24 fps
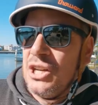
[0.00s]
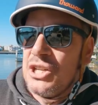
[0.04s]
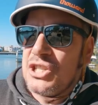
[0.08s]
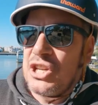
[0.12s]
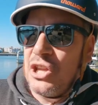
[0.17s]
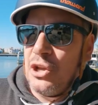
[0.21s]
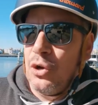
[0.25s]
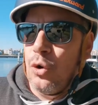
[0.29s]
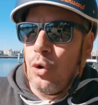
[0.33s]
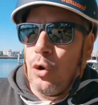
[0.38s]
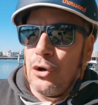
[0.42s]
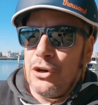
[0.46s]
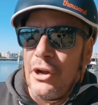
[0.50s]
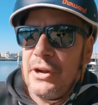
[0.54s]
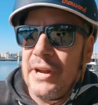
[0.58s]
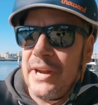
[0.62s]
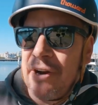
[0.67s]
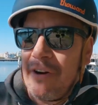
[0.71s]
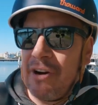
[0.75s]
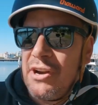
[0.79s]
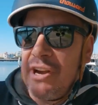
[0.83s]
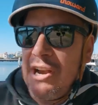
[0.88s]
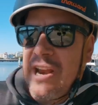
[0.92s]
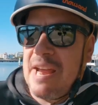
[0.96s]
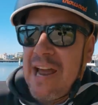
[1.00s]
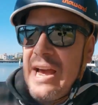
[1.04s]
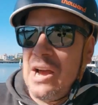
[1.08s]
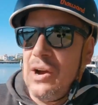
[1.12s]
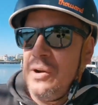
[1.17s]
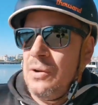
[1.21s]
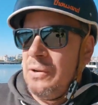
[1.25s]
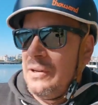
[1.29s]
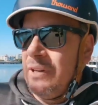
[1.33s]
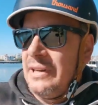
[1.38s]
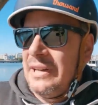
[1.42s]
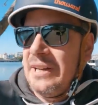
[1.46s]
So the audio you're hearing
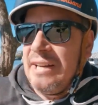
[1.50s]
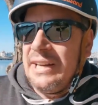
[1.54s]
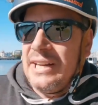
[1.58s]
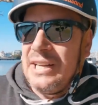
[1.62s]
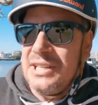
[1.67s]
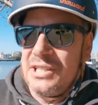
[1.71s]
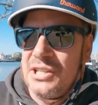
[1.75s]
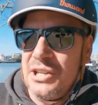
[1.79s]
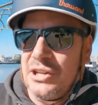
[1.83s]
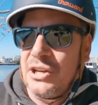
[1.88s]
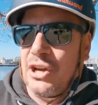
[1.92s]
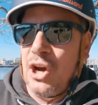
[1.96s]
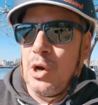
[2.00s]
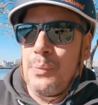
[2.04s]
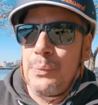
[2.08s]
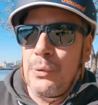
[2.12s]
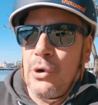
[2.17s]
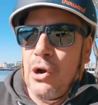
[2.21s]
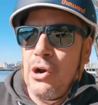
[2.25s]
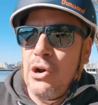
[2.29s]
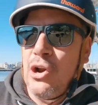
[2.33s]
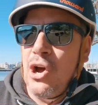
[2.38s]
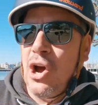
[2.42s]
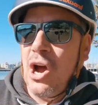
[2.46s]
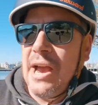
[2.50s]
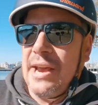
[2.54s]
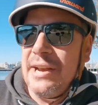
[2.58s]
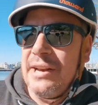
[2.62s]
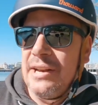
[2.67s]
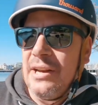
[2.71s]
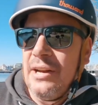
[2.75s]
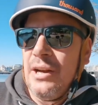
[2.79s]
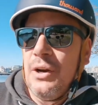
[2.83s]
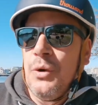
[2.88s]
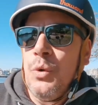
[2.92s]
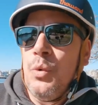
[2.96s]
now is the GoPro
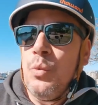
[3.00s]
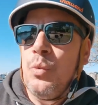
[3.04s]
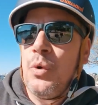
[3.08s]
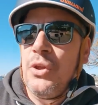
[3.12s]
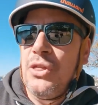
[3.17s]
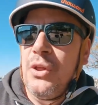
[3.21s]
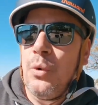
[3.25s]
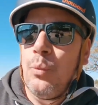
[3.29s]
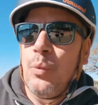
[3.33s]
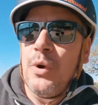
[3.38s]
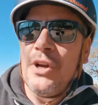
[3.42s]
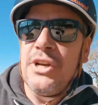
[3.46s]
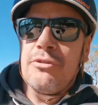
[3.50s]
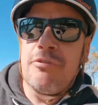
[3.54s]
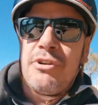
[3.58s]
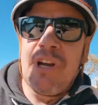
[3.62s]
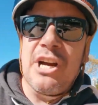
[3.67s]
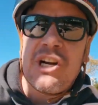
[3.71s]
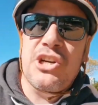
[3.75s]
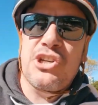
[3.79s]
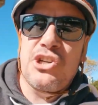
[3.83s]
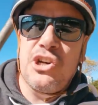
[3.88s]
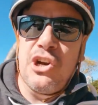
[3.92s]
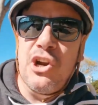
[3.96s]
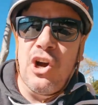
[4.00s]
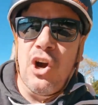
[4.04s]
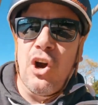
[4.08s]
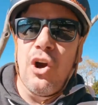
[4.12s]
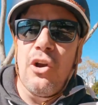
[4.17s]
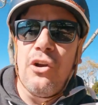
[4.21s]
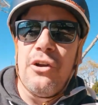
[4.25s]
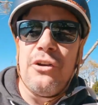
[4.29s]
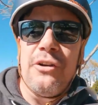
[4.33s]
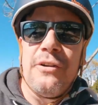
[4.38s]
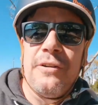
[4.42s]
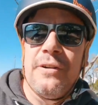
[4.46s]
9 with the wind reduction
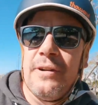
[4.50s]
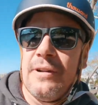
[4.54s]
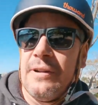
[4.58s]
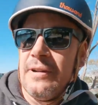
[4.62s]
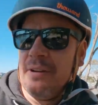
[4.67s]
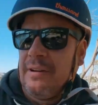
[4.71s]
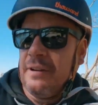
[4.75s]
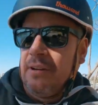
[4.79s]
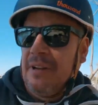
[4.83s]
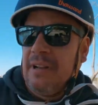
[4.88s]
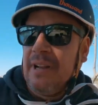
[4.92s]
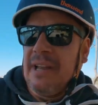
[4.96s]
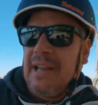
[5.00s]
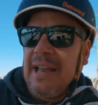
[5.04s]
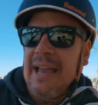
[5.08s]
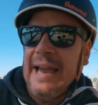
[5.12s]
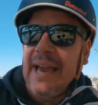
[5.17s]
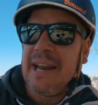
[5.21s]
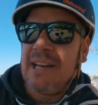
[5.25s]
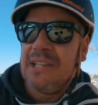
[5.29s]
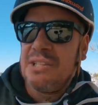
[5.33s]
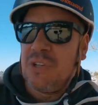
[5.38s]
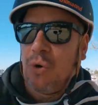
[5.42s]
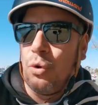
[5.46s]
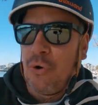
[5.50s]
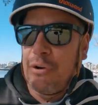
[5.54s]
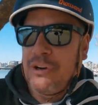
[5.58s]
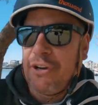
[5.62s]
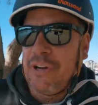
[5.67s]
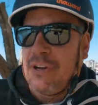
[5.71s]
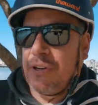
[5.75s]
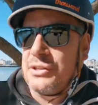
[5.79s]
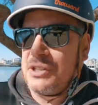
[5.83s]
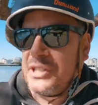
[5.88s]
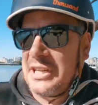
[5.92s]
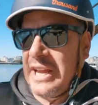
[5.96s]
on. How does the
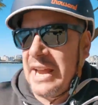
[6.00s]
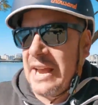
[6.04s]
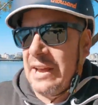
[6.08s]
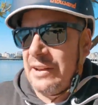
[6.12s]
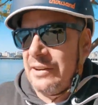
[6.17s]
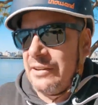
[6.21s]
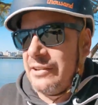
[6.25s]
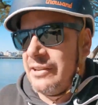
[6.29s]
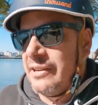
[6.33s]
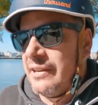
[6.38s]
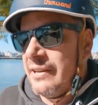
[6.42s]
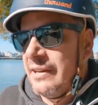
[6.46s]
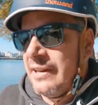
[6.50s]
audio sound?